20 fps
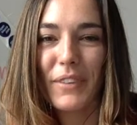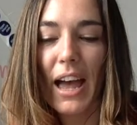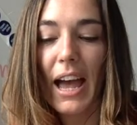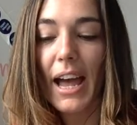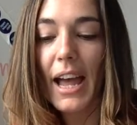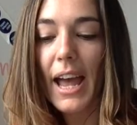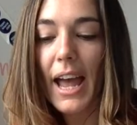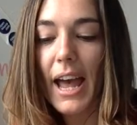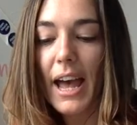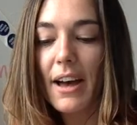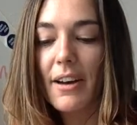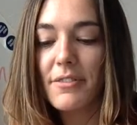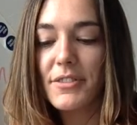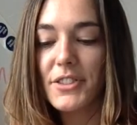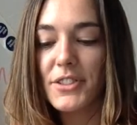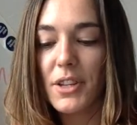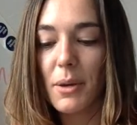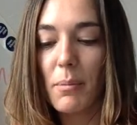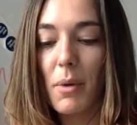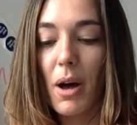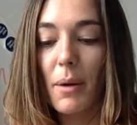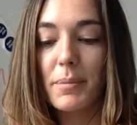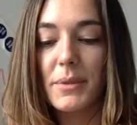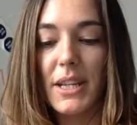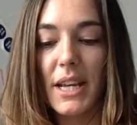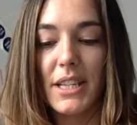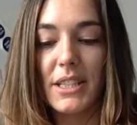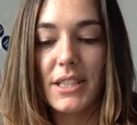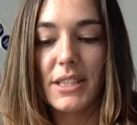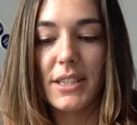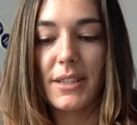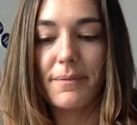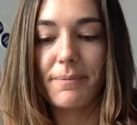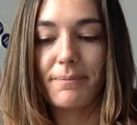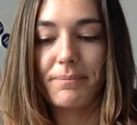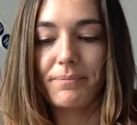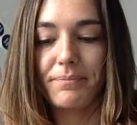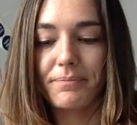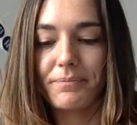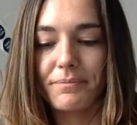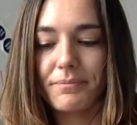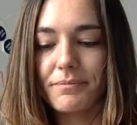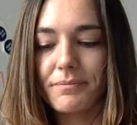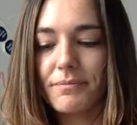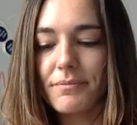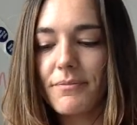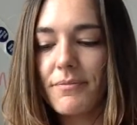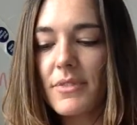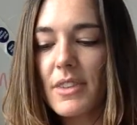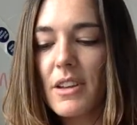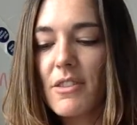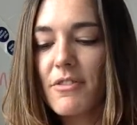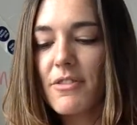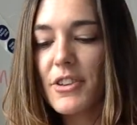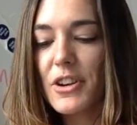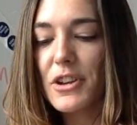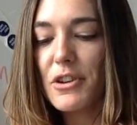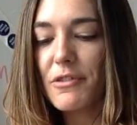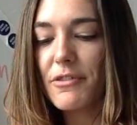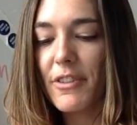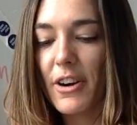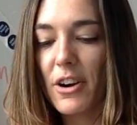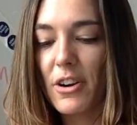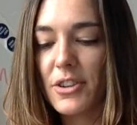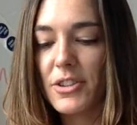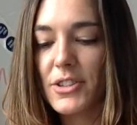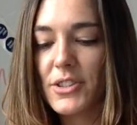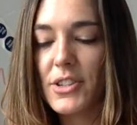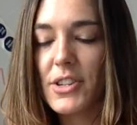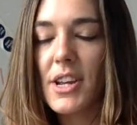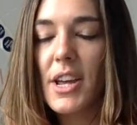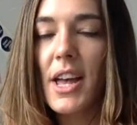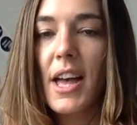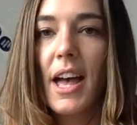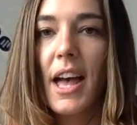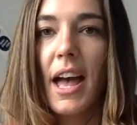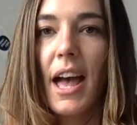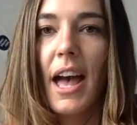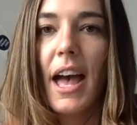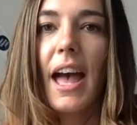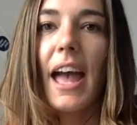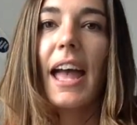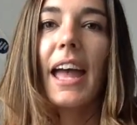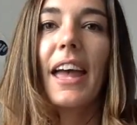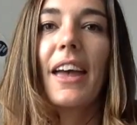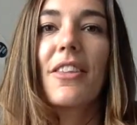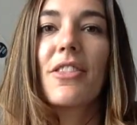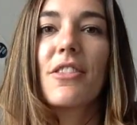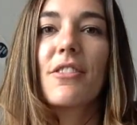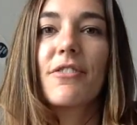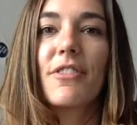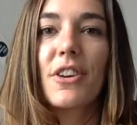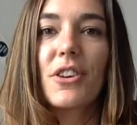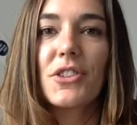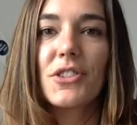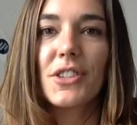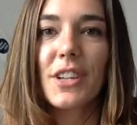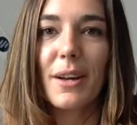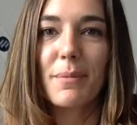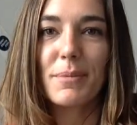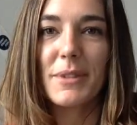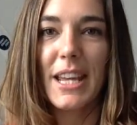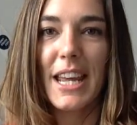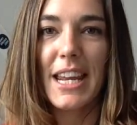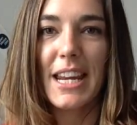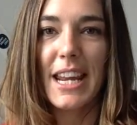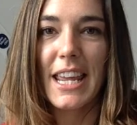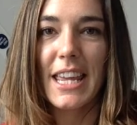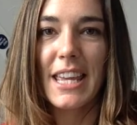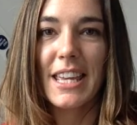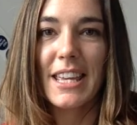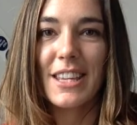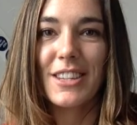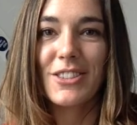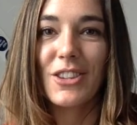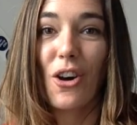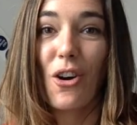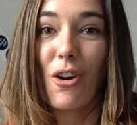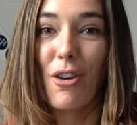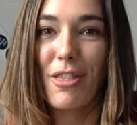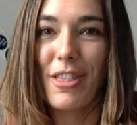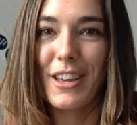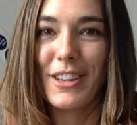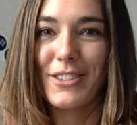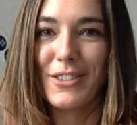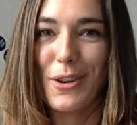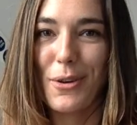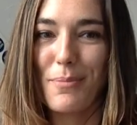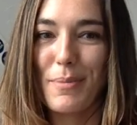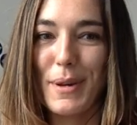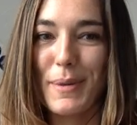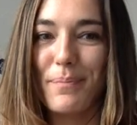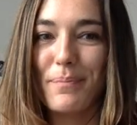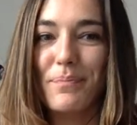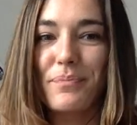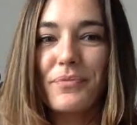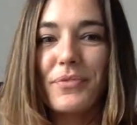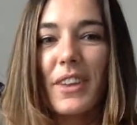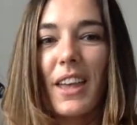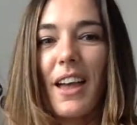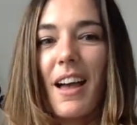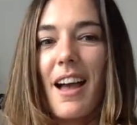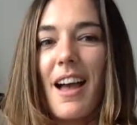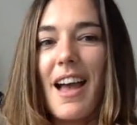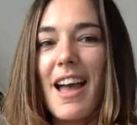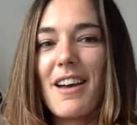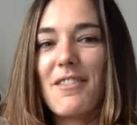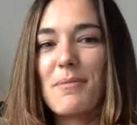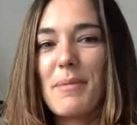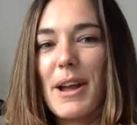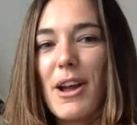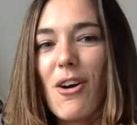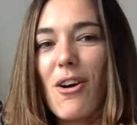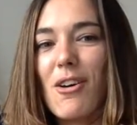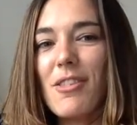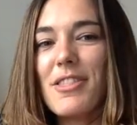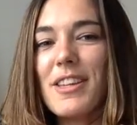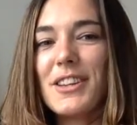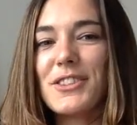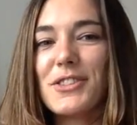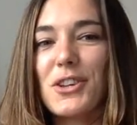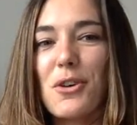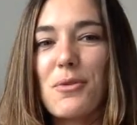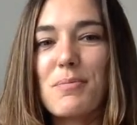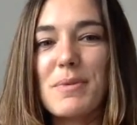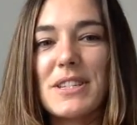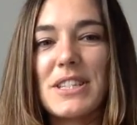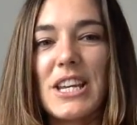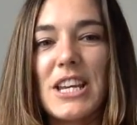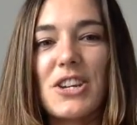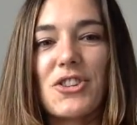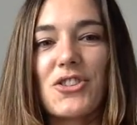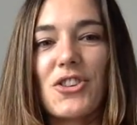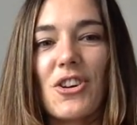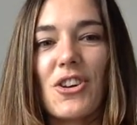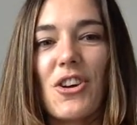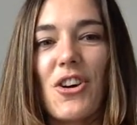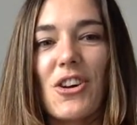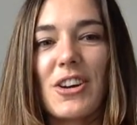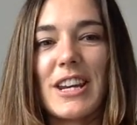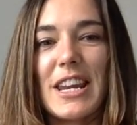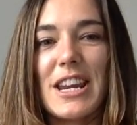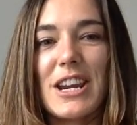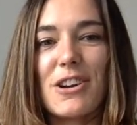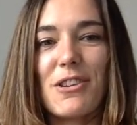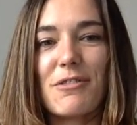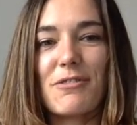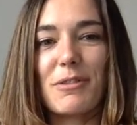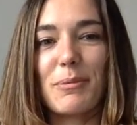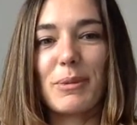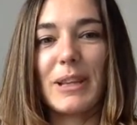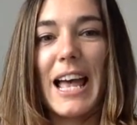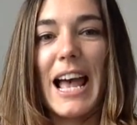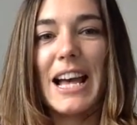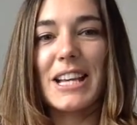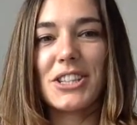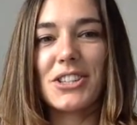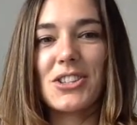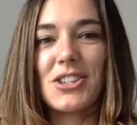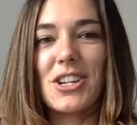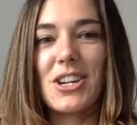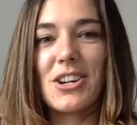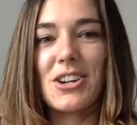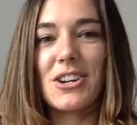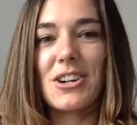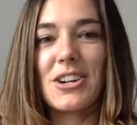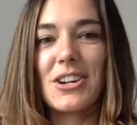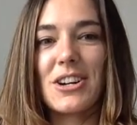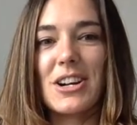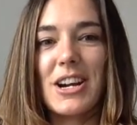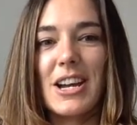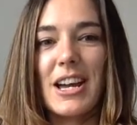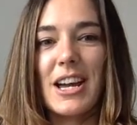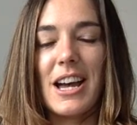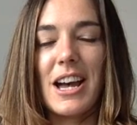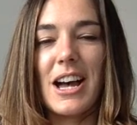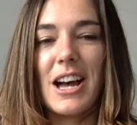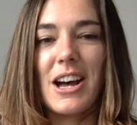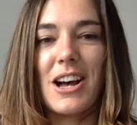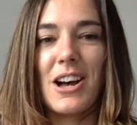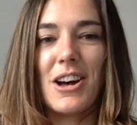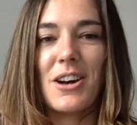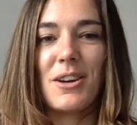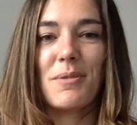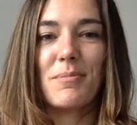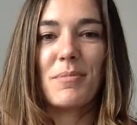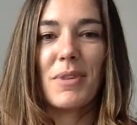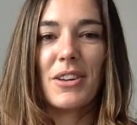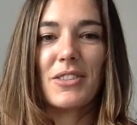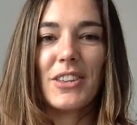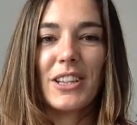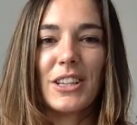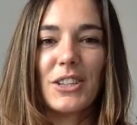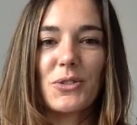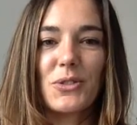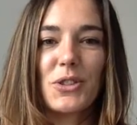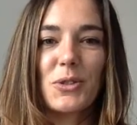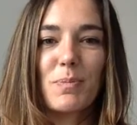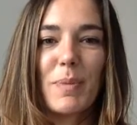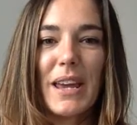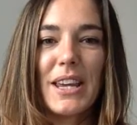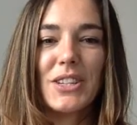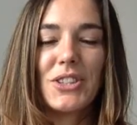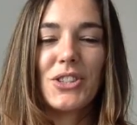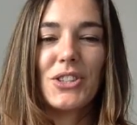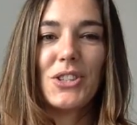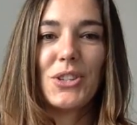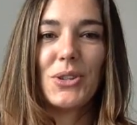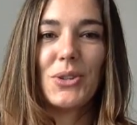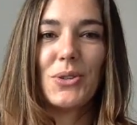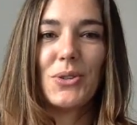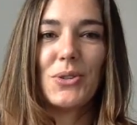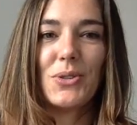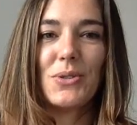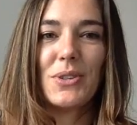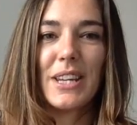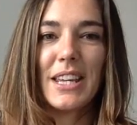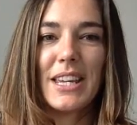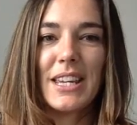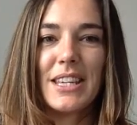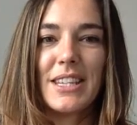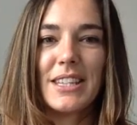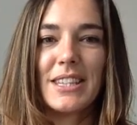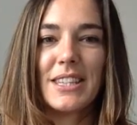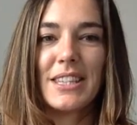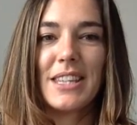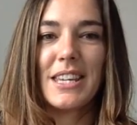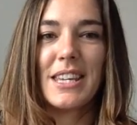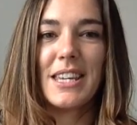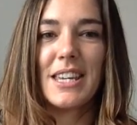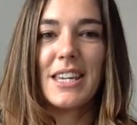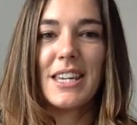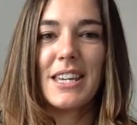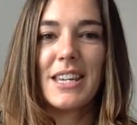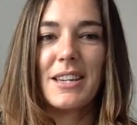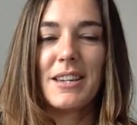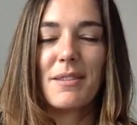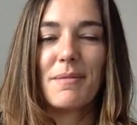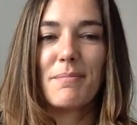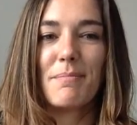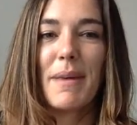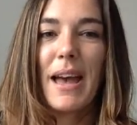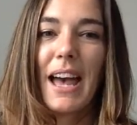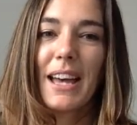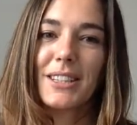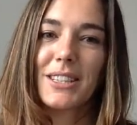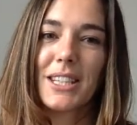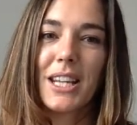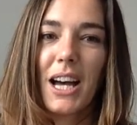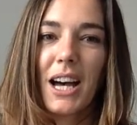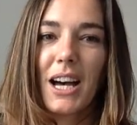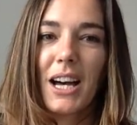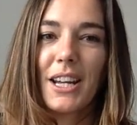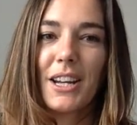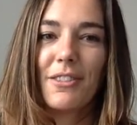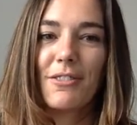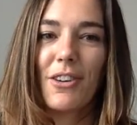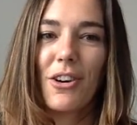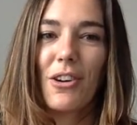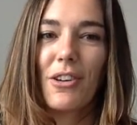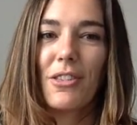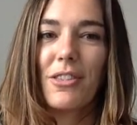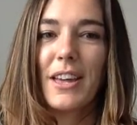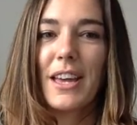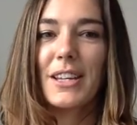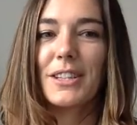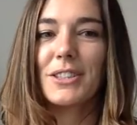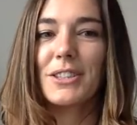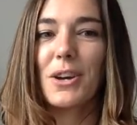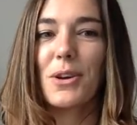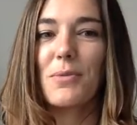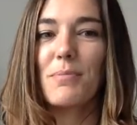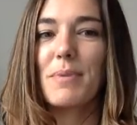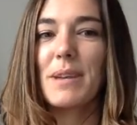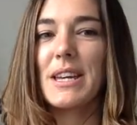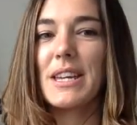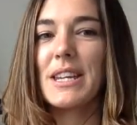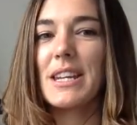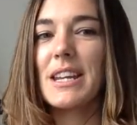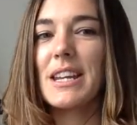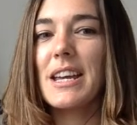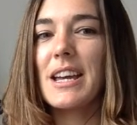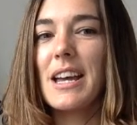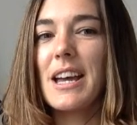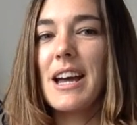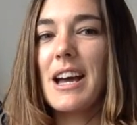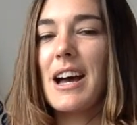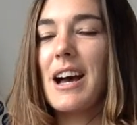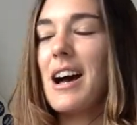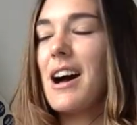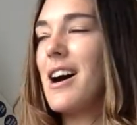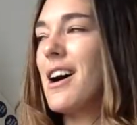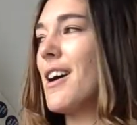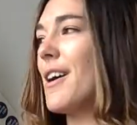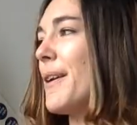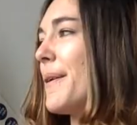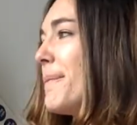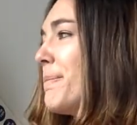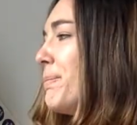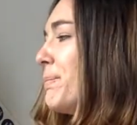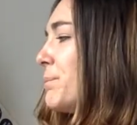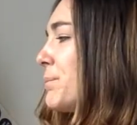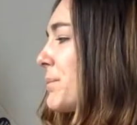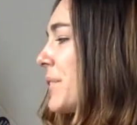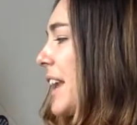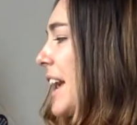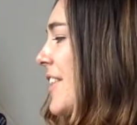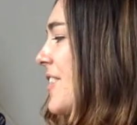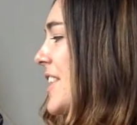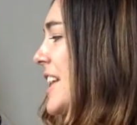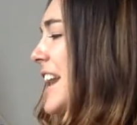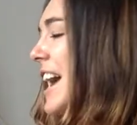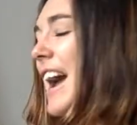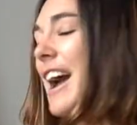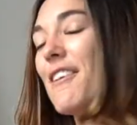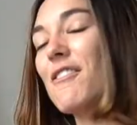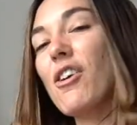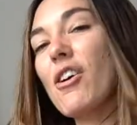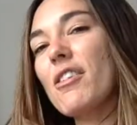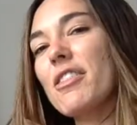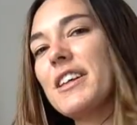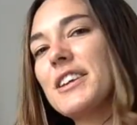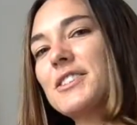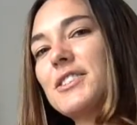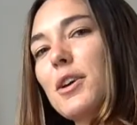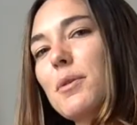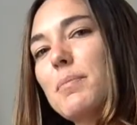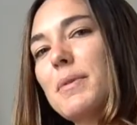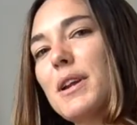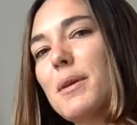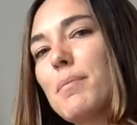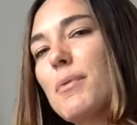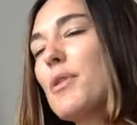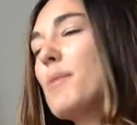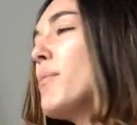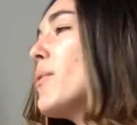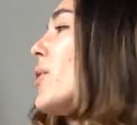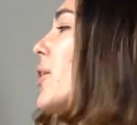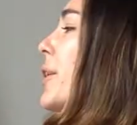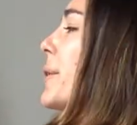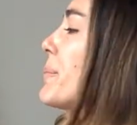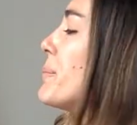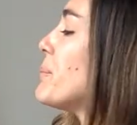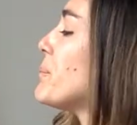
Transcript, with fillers: I have some updates for you first. And the first update is All Things Open. I have my All Things Open t shirt on here from last year. Um, the little space dude is the mascot of All Things Open. Um, and then I have All Things Open up on the board.